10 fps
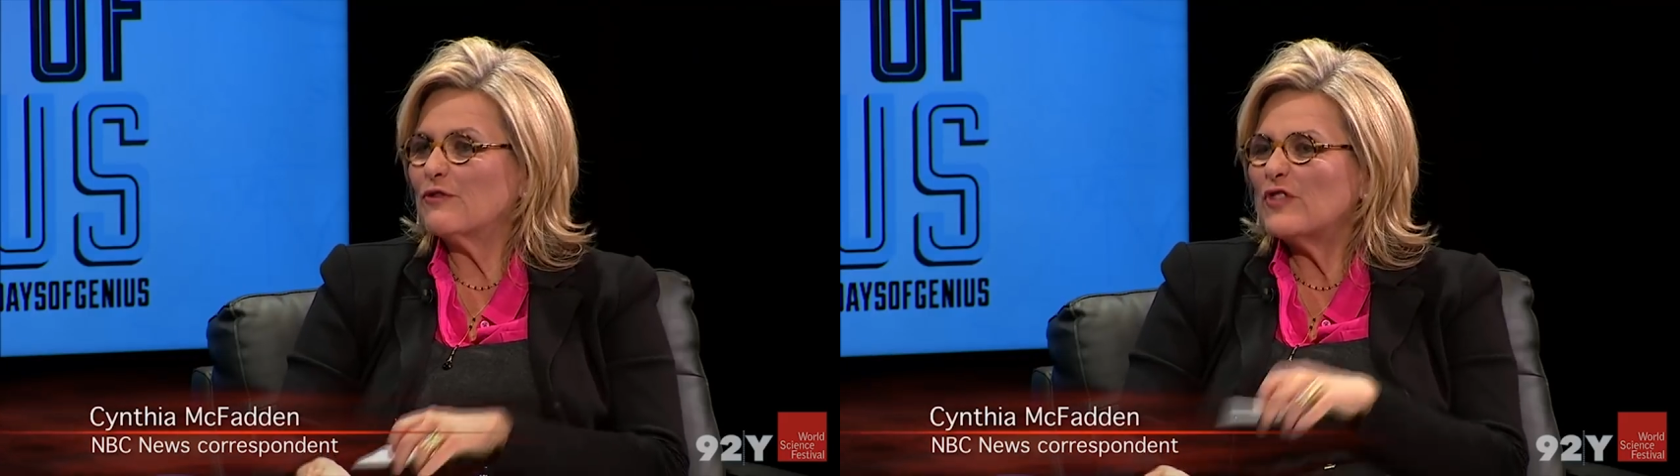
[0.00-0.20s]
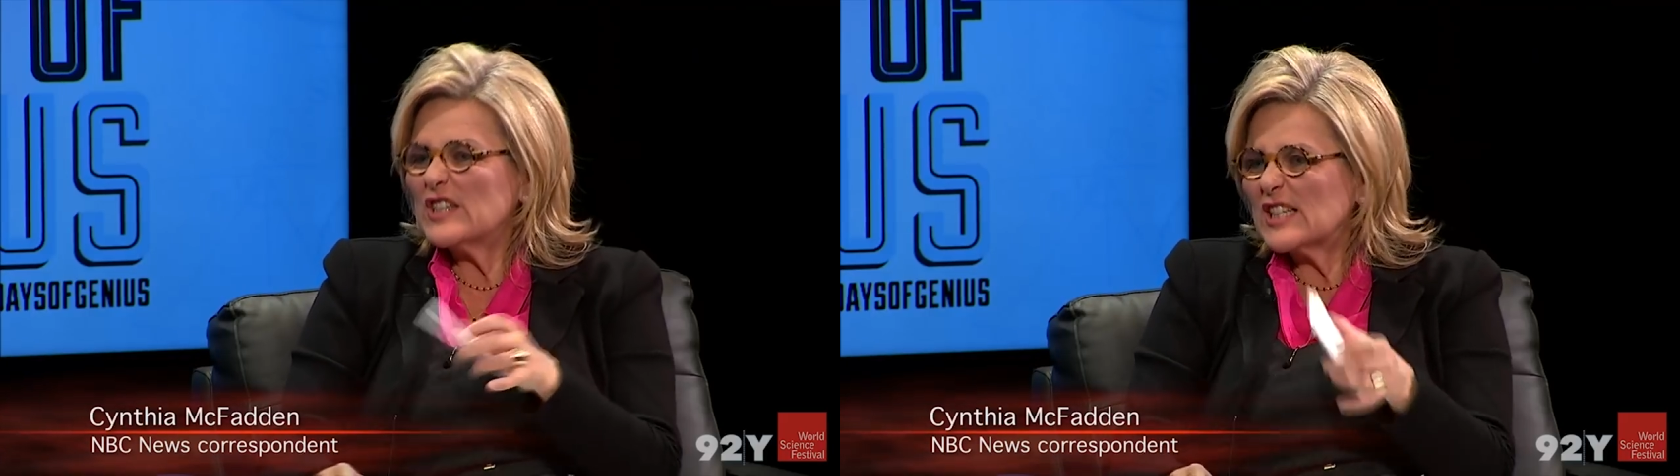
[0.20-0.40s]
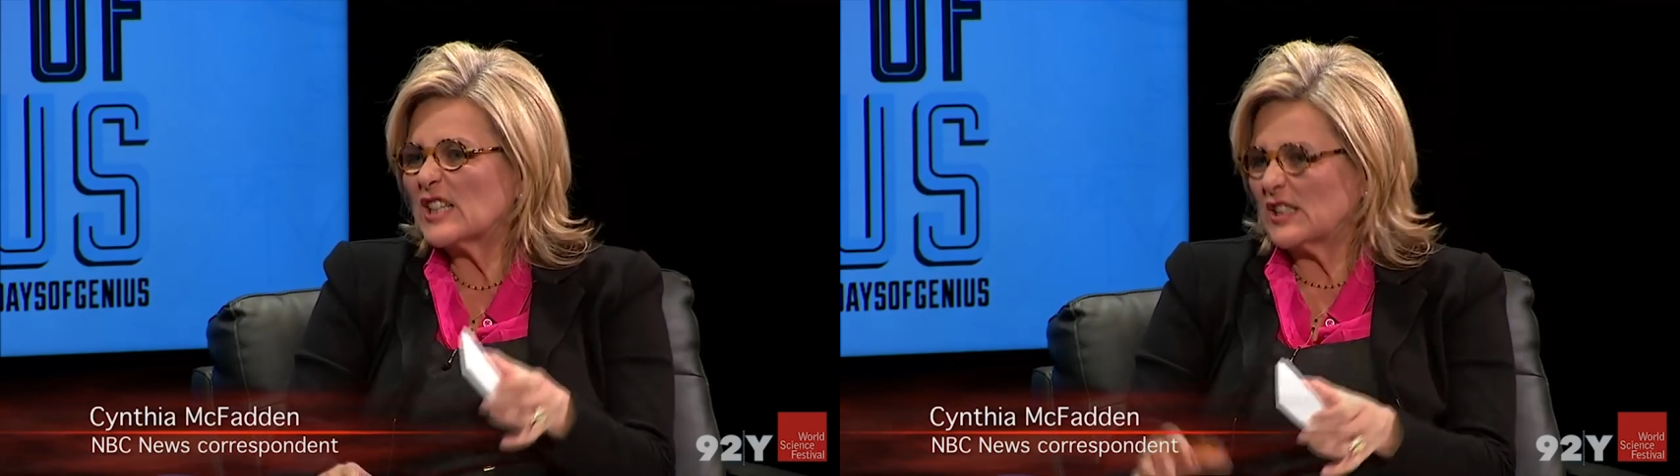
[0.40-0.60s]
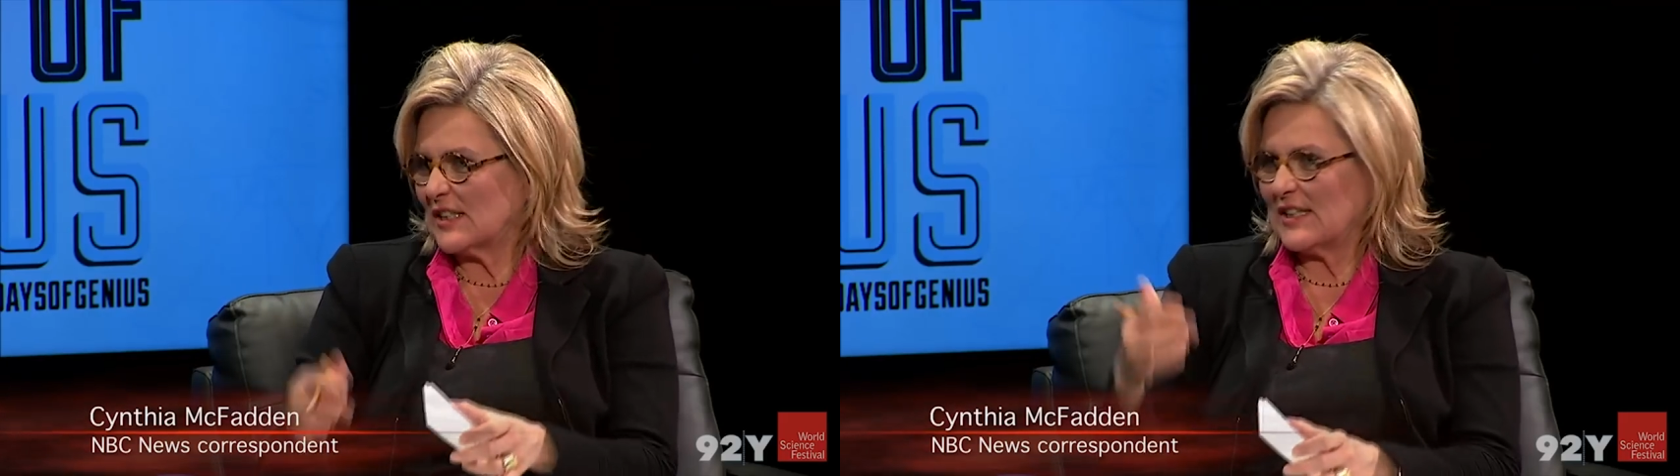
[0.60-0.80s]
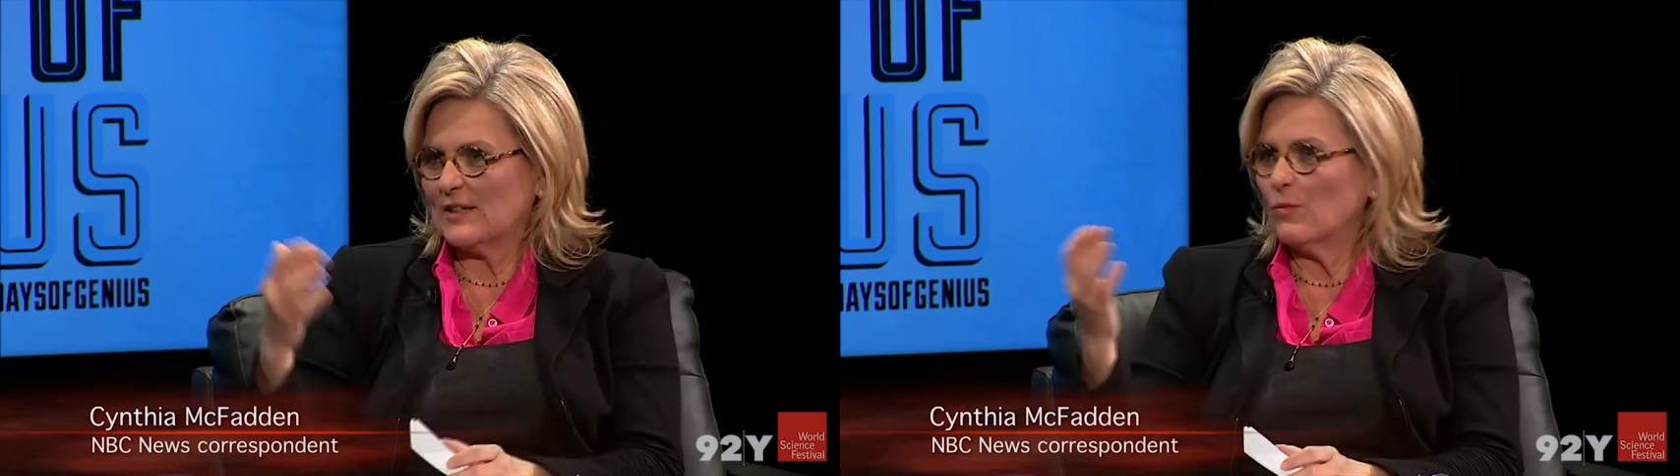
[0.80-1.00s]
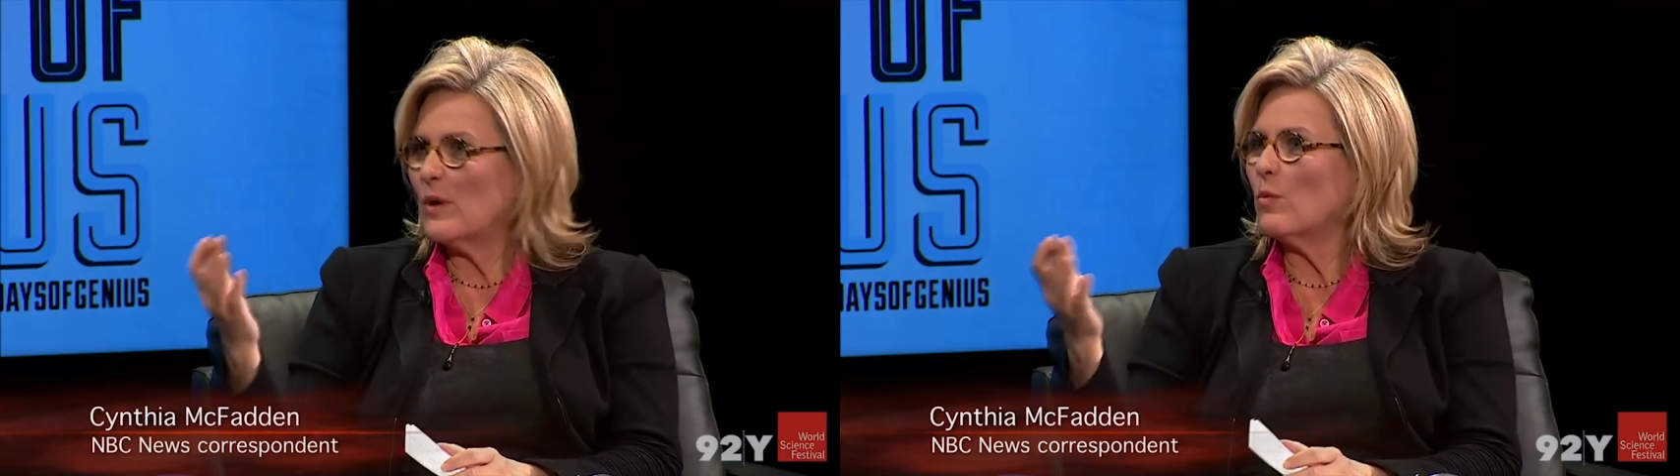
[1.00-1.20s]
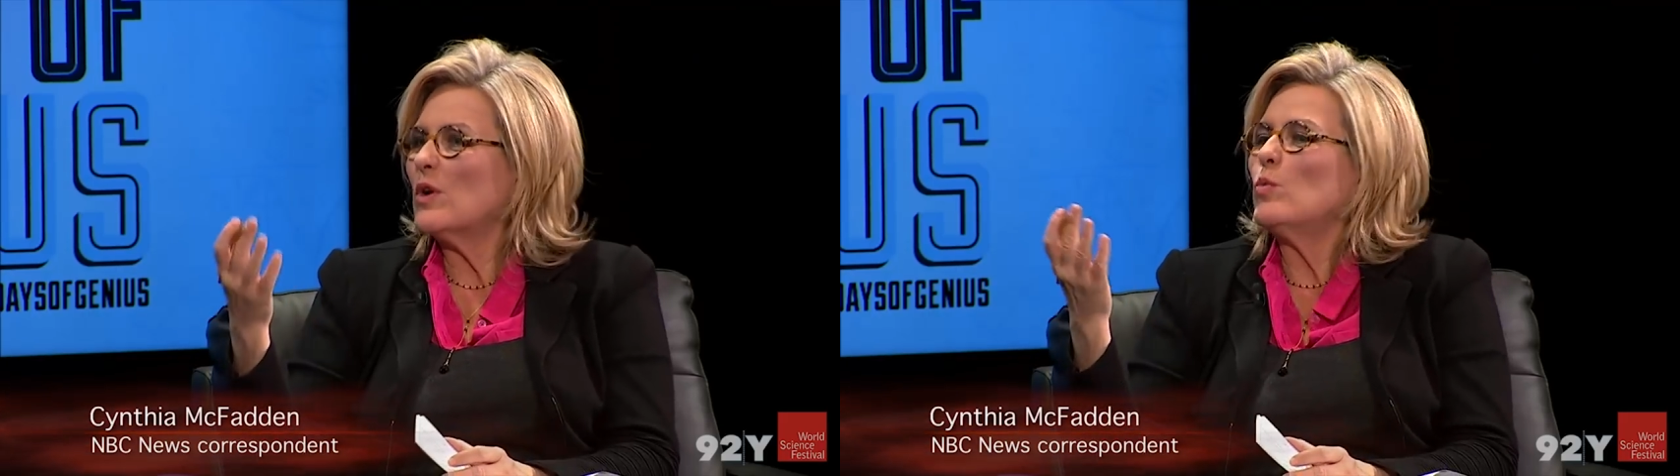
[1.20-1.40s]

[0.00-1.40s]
physically. What what do